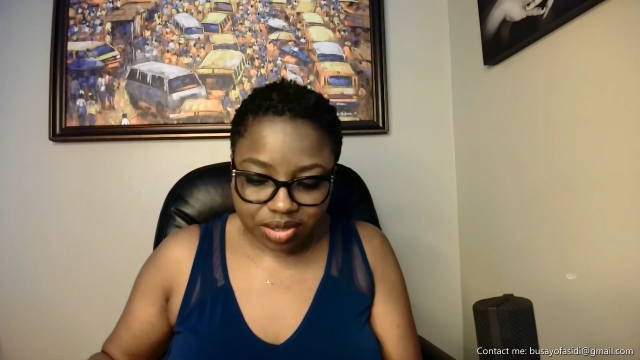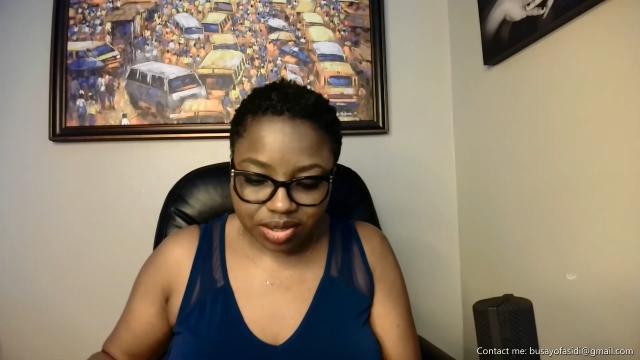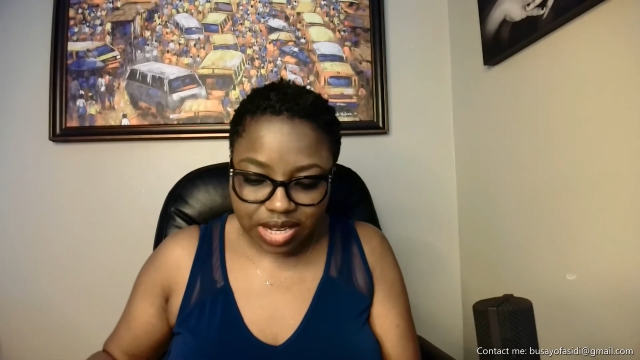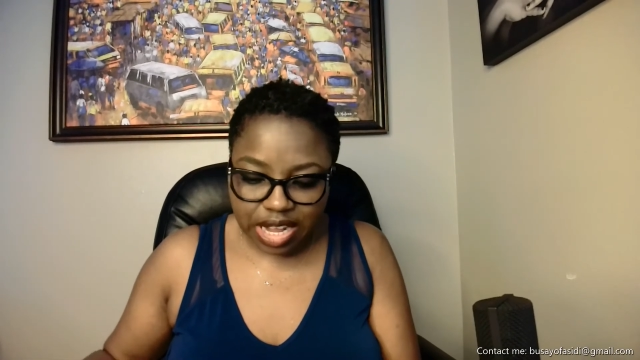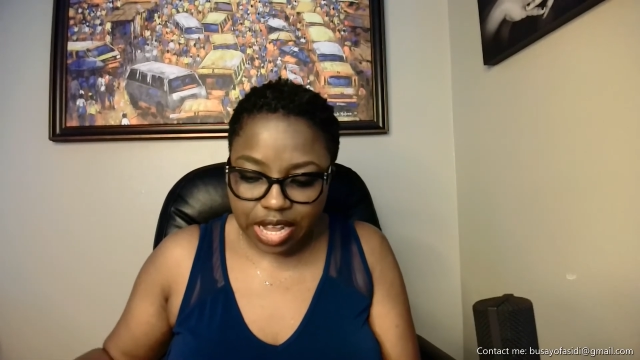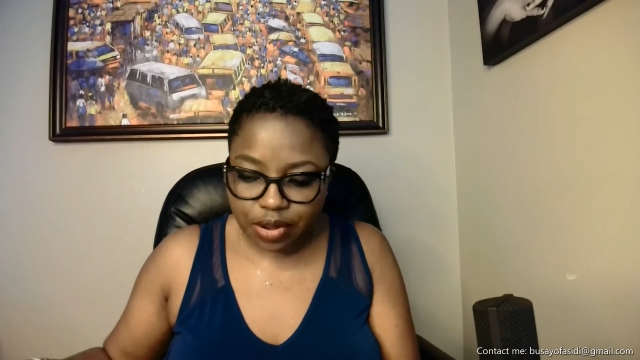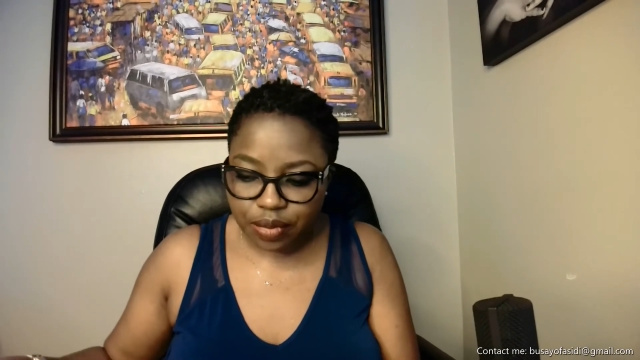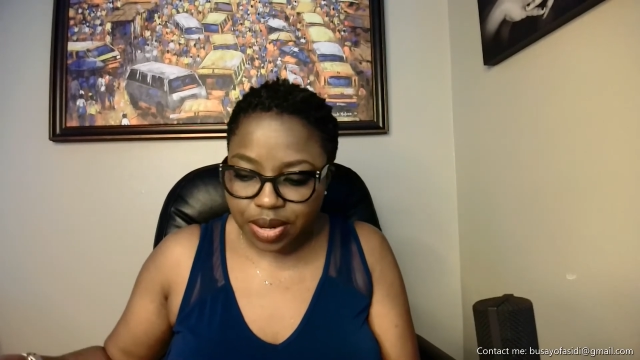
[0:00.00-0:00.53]

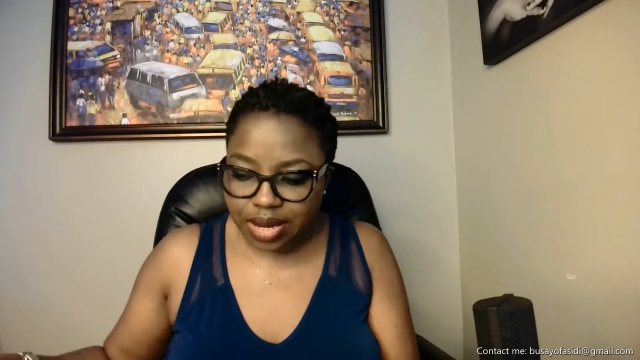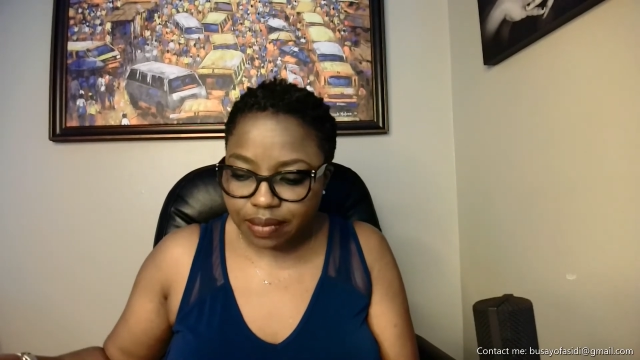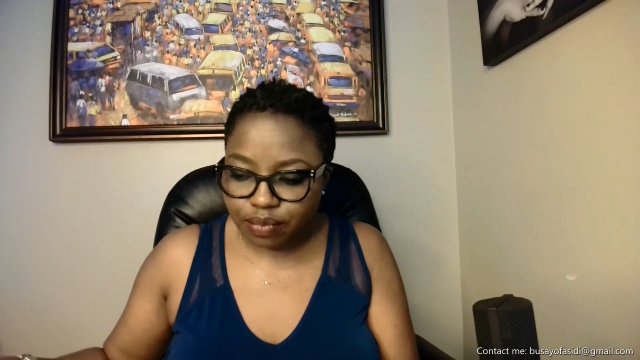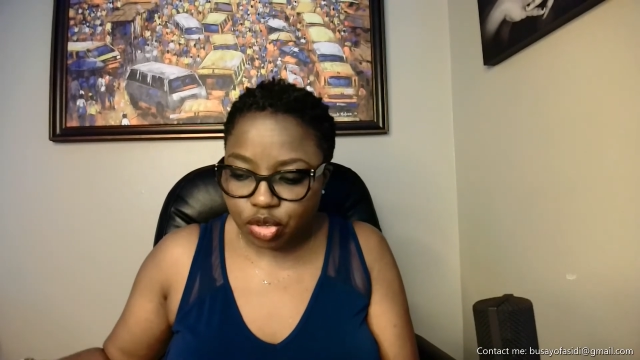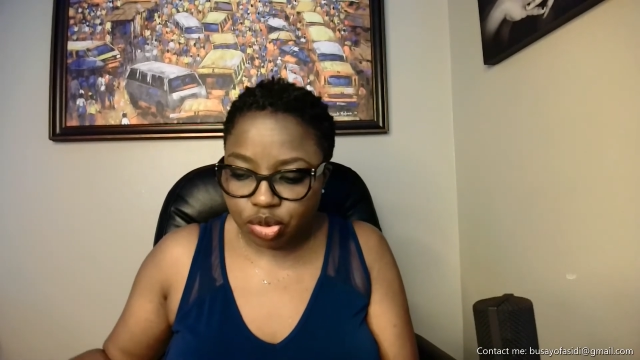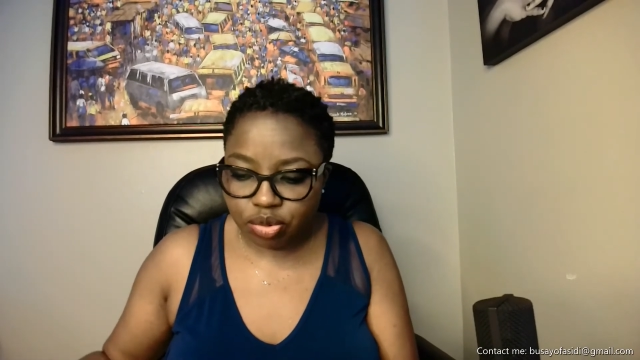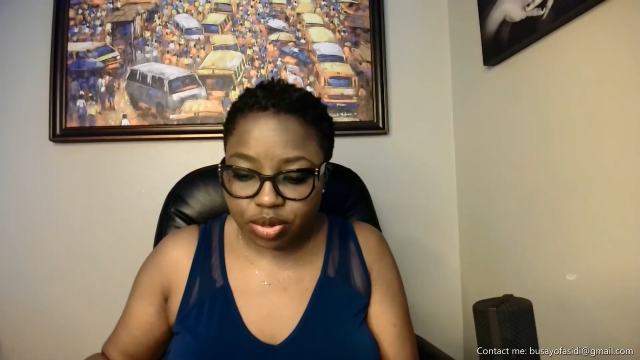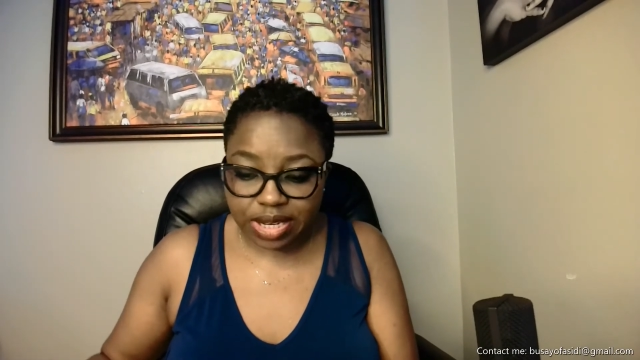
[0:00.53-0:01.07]
How,
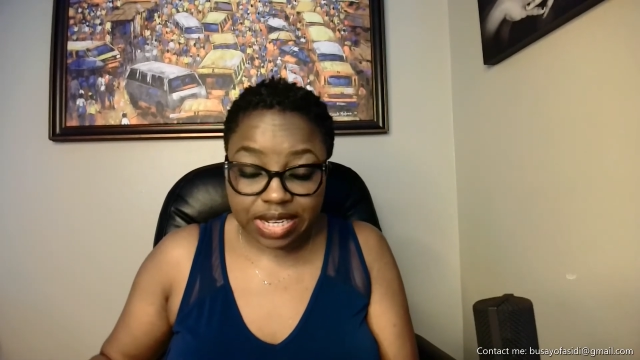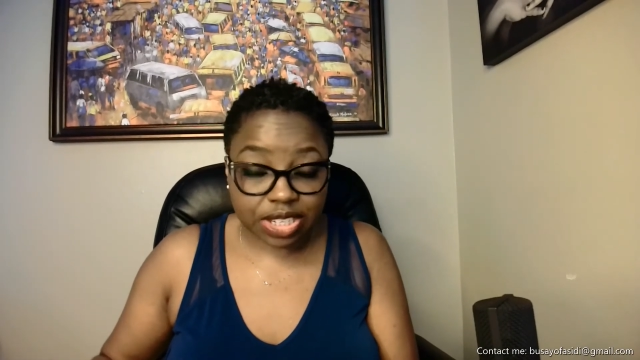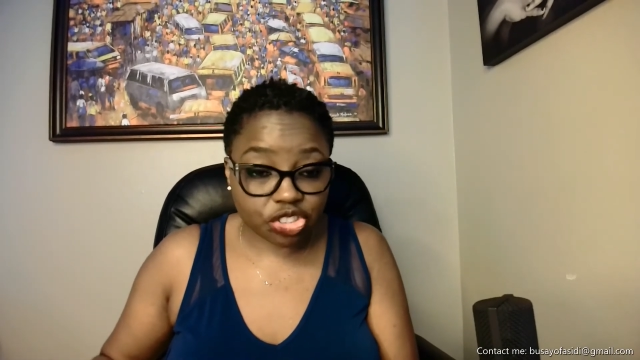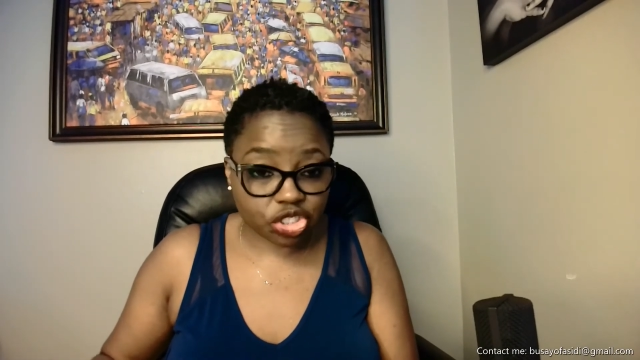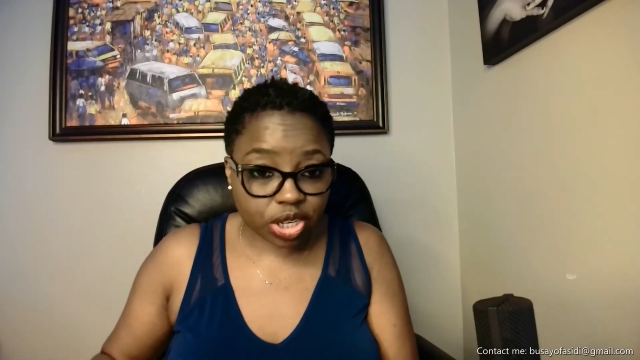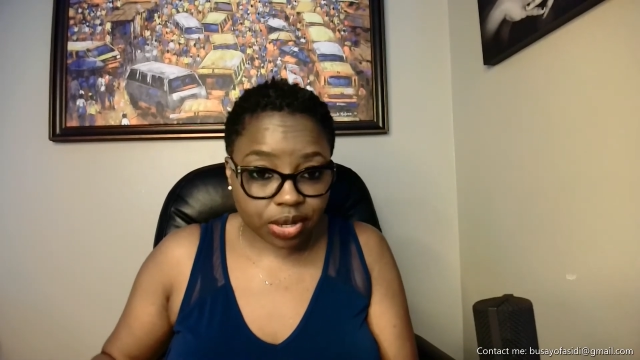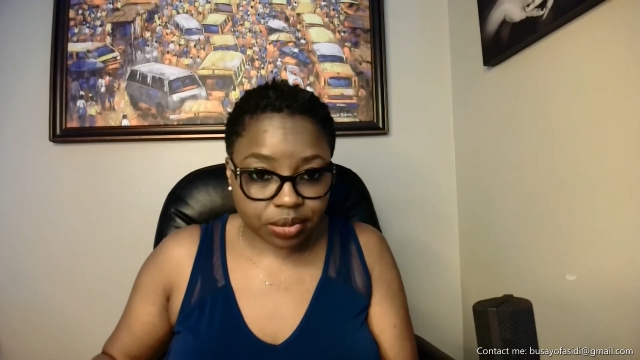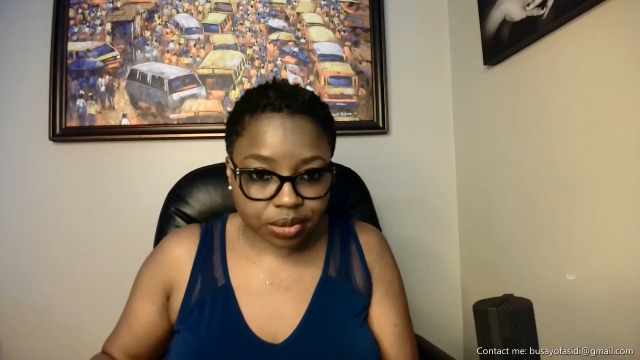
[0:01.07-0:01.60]
in a
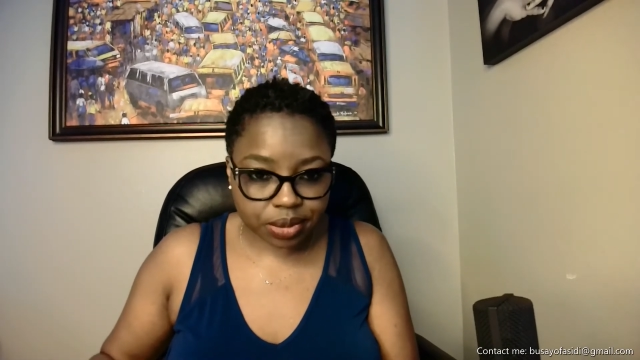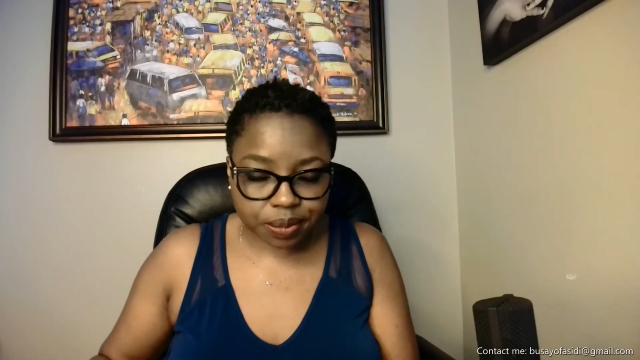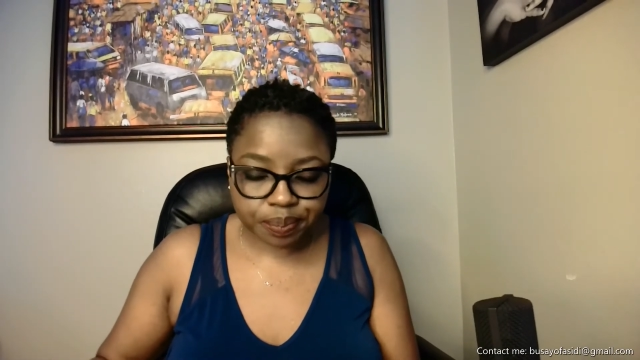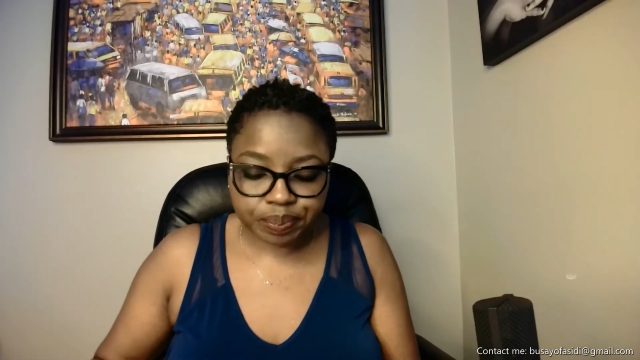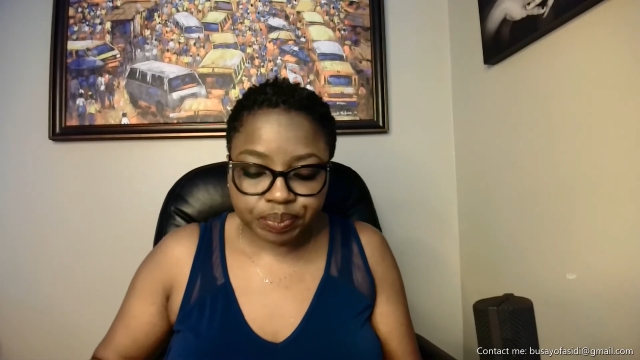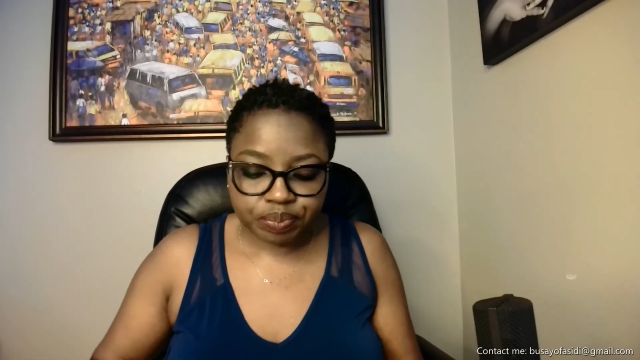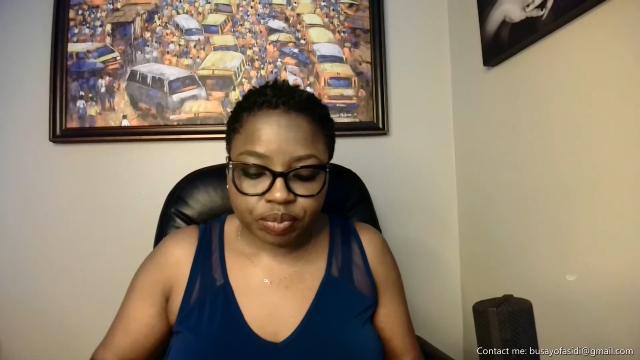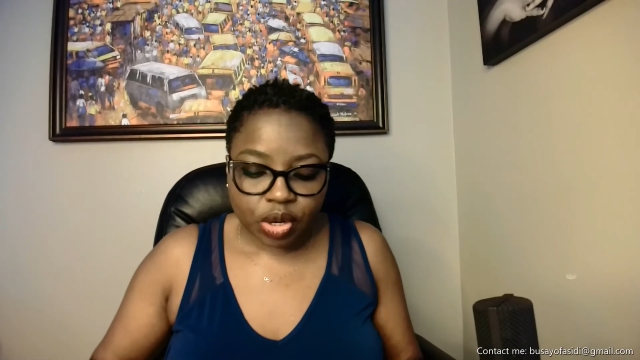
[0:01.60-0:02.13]
child,
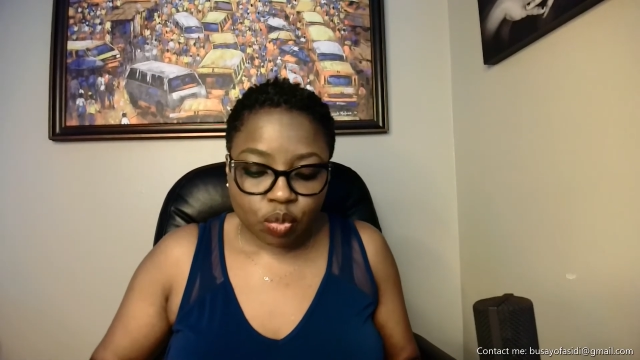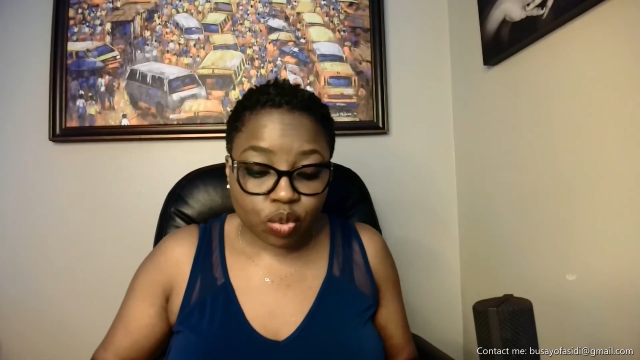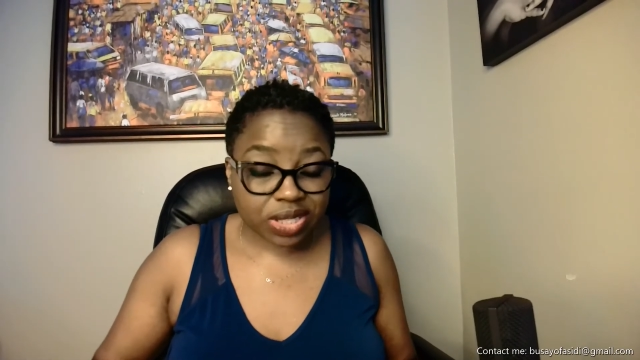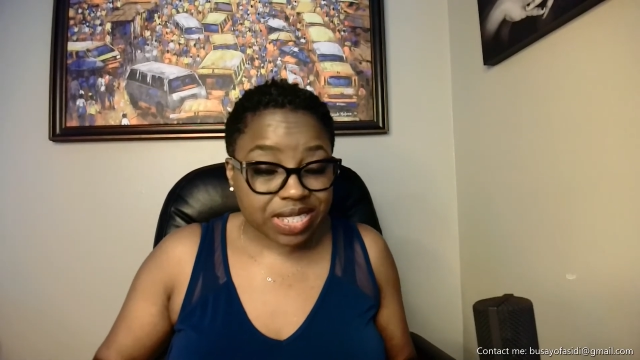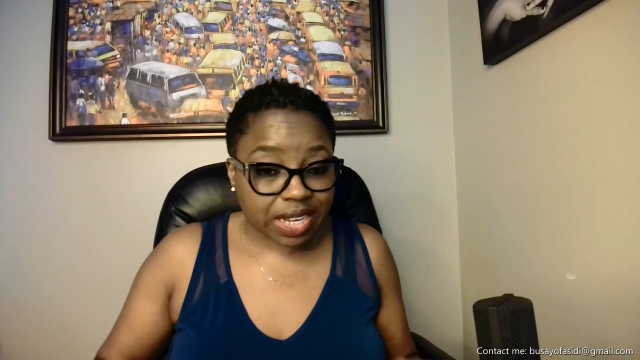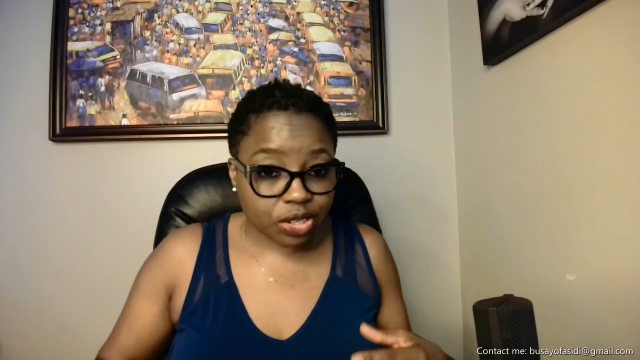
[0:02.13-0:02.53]
what